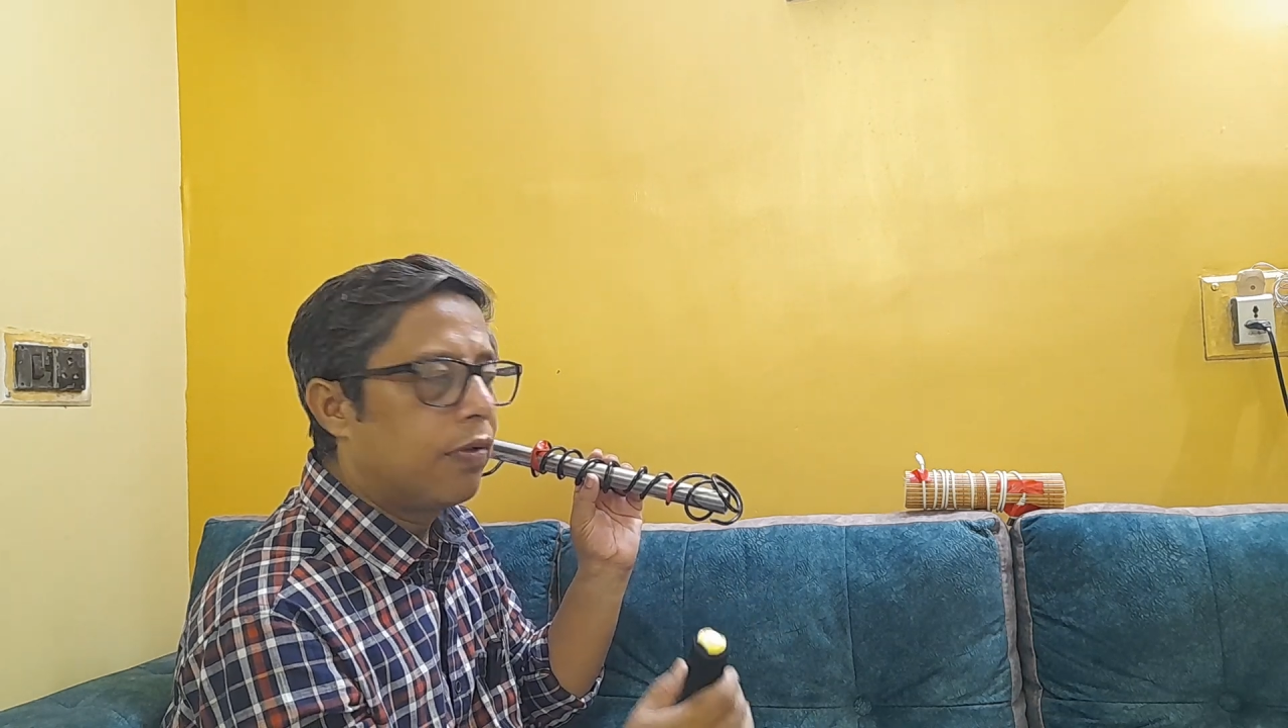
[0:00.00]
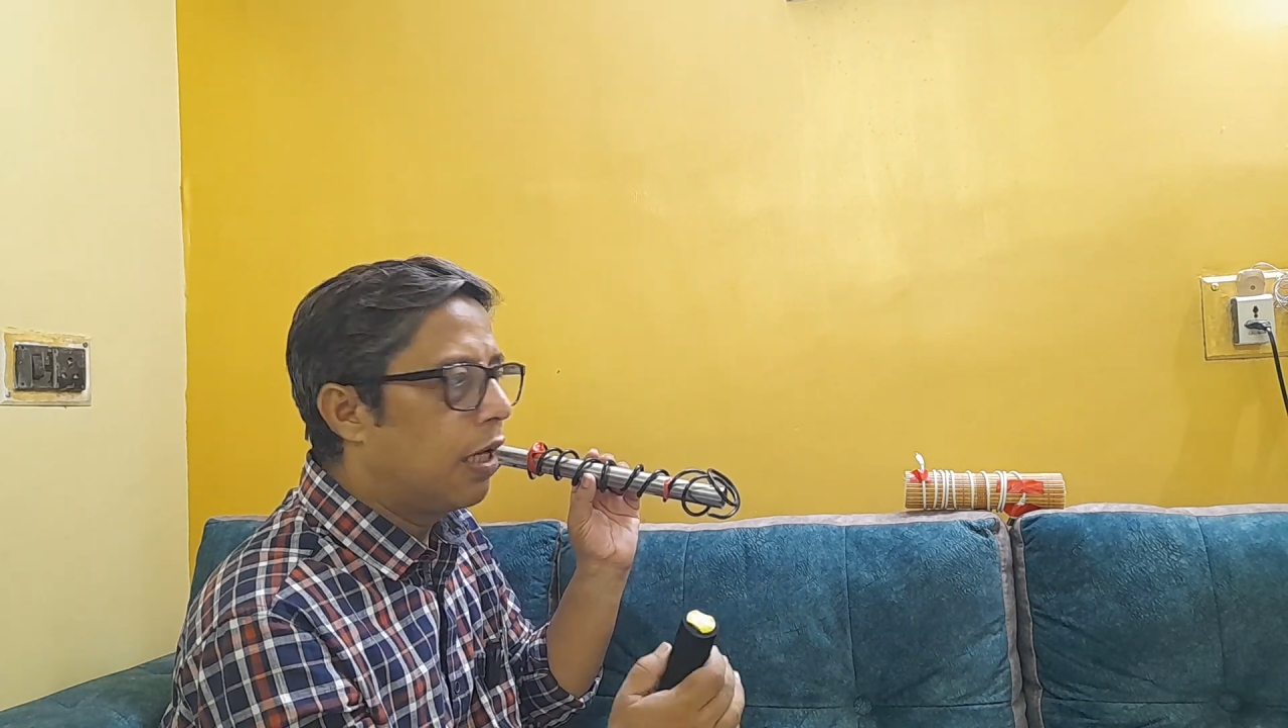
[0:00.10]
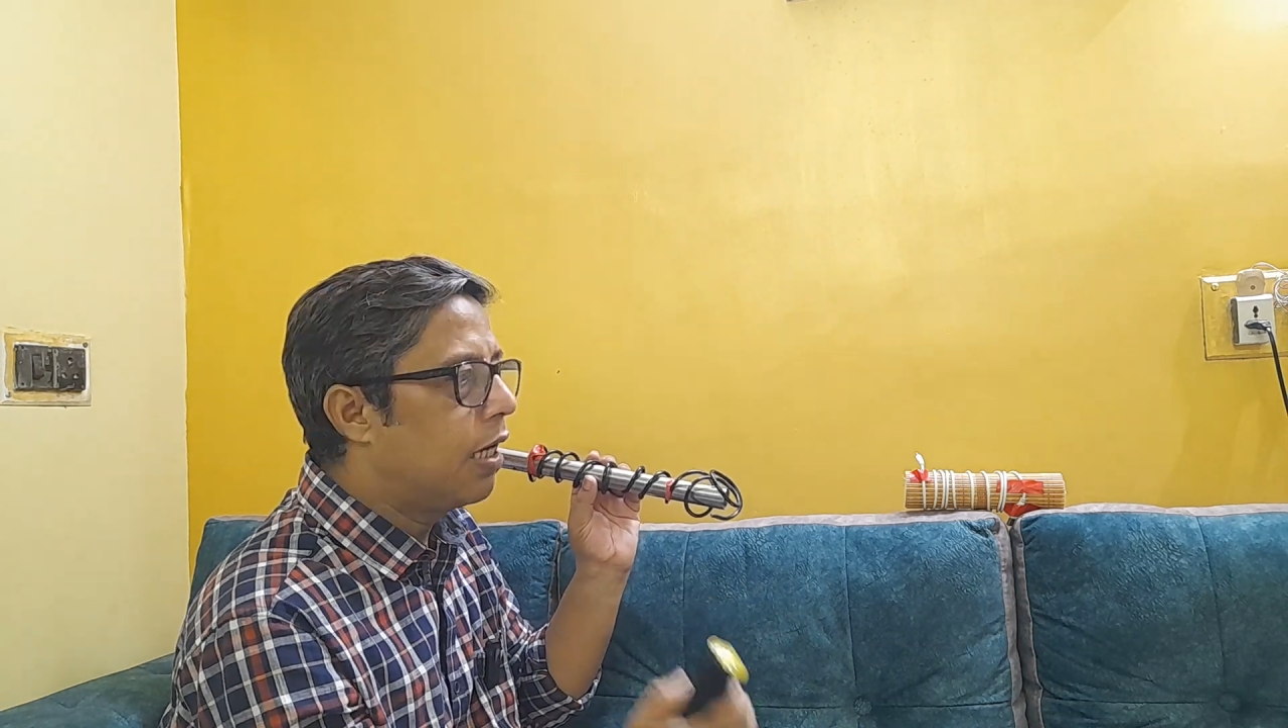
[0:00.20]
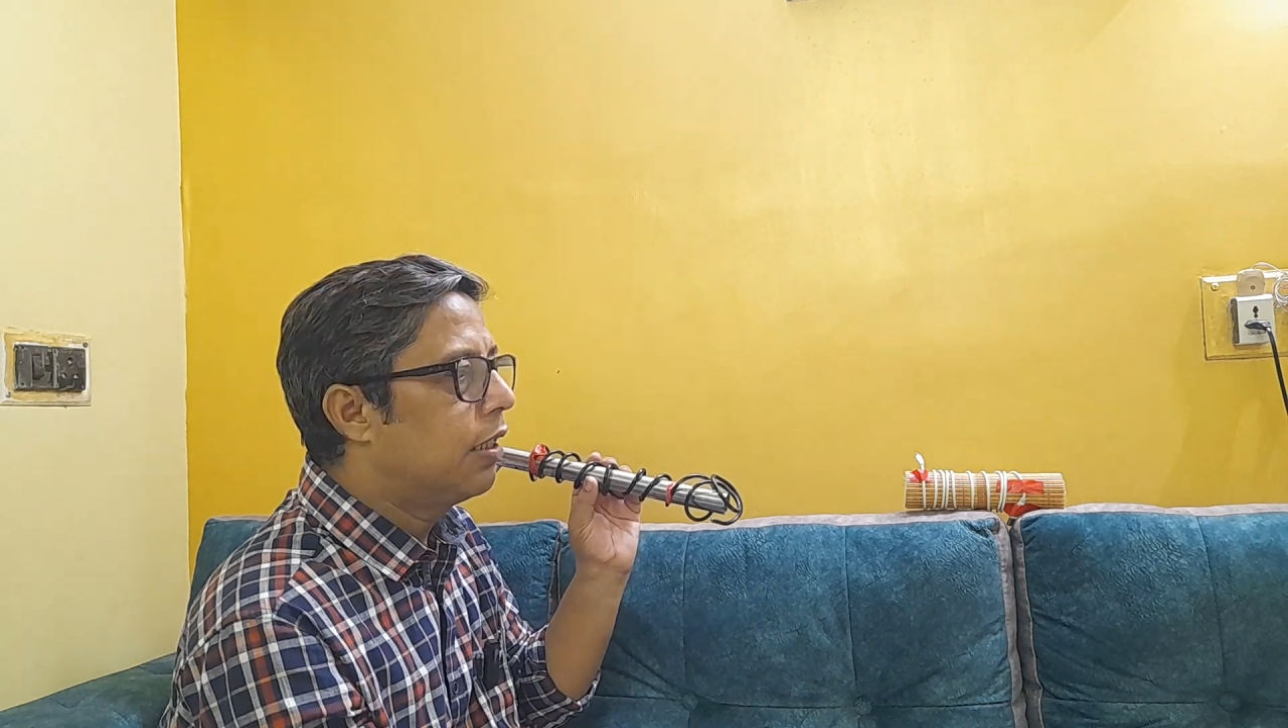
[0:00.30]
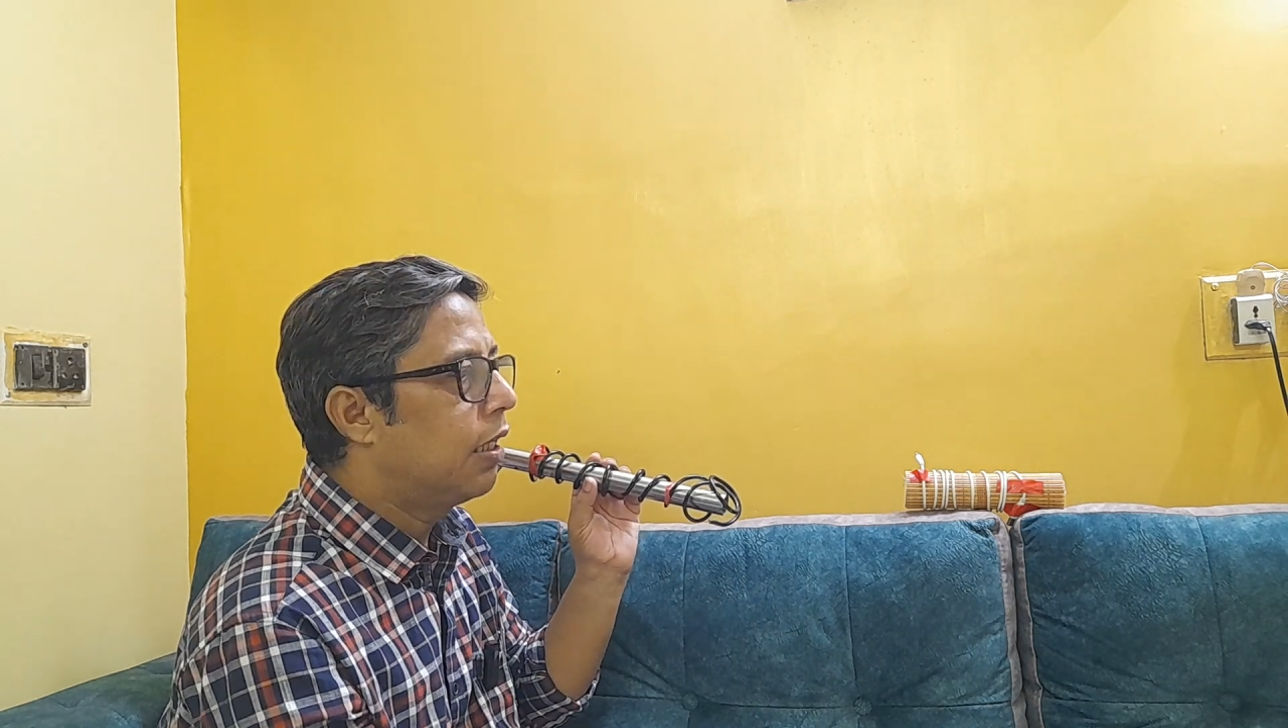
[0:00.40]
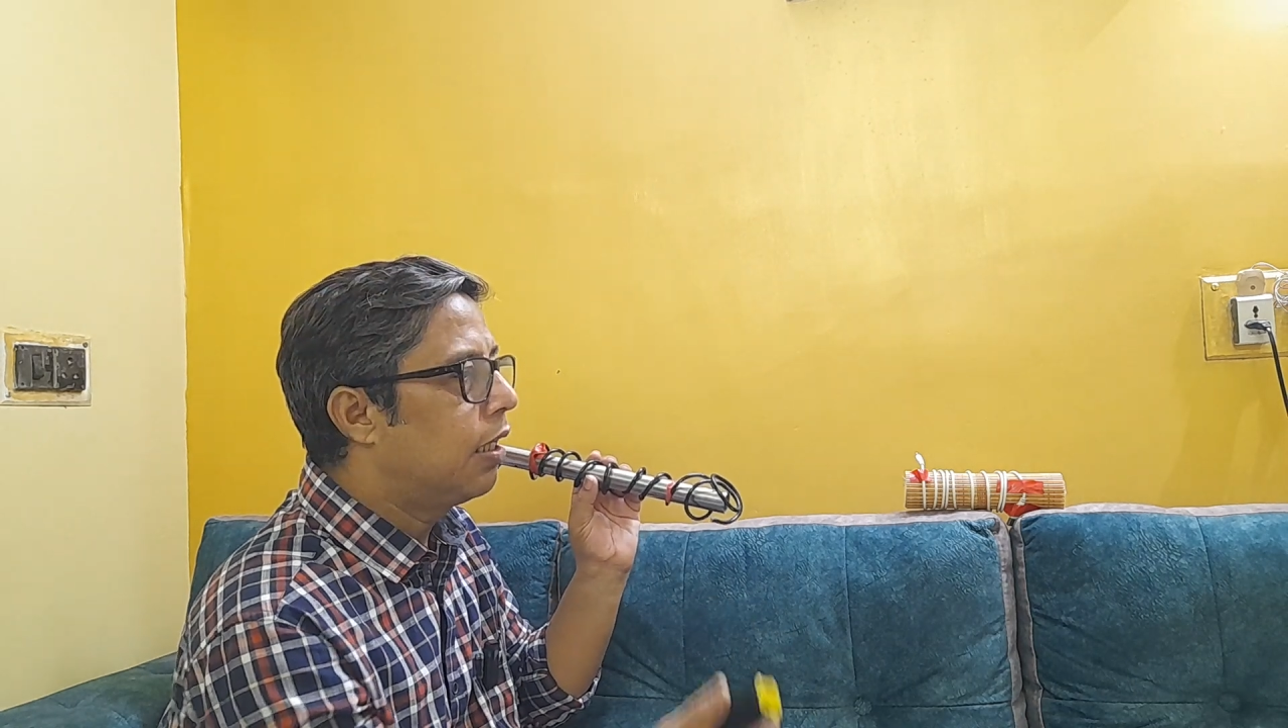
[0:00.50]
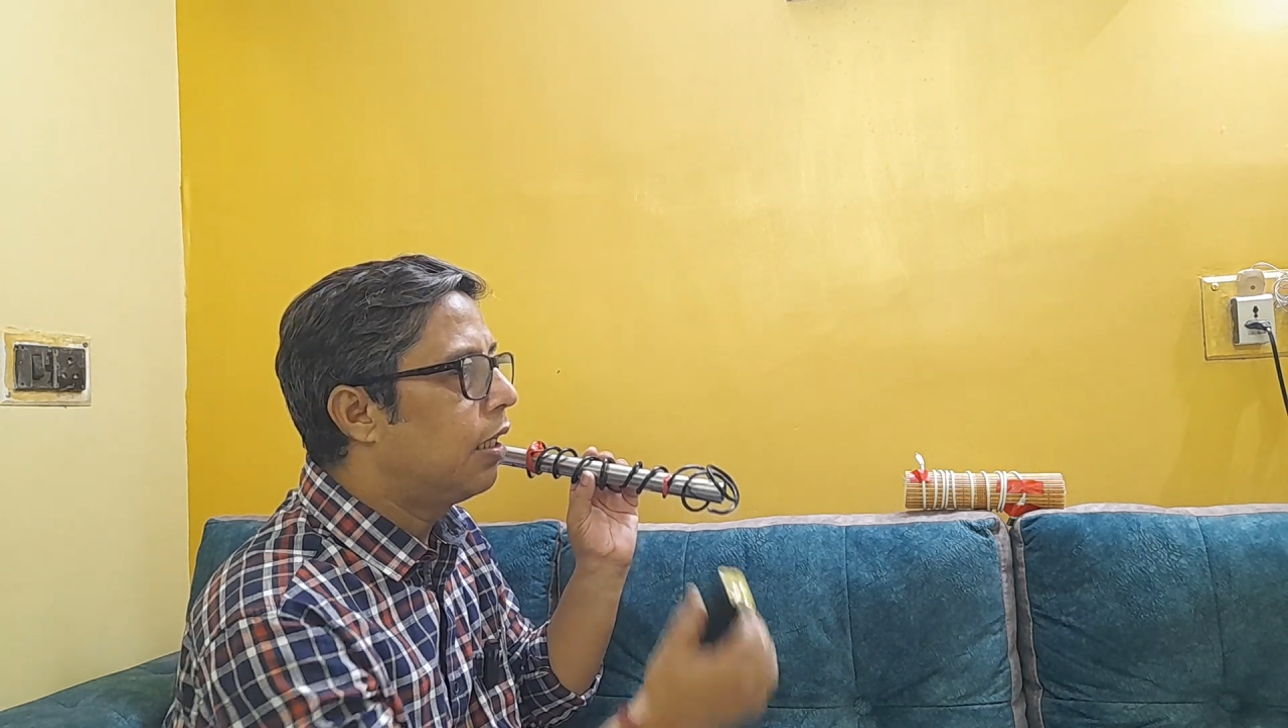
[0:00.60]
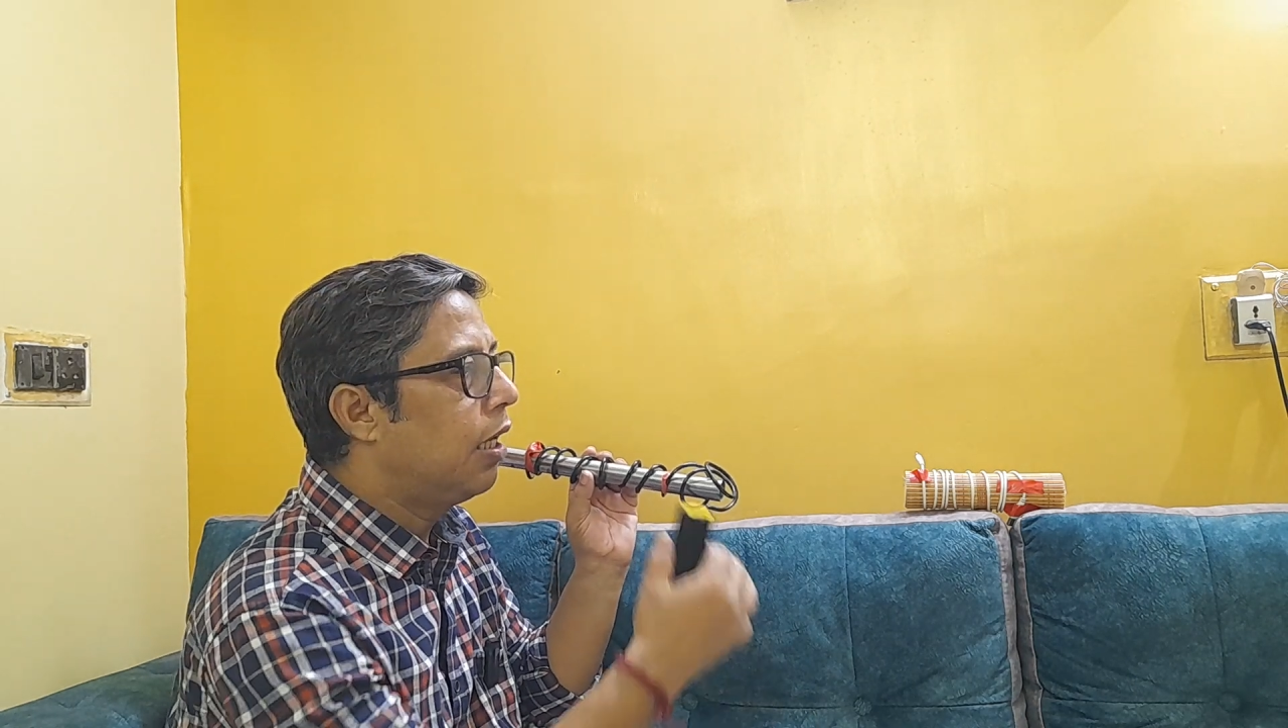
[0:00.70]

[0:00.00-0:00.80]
there is an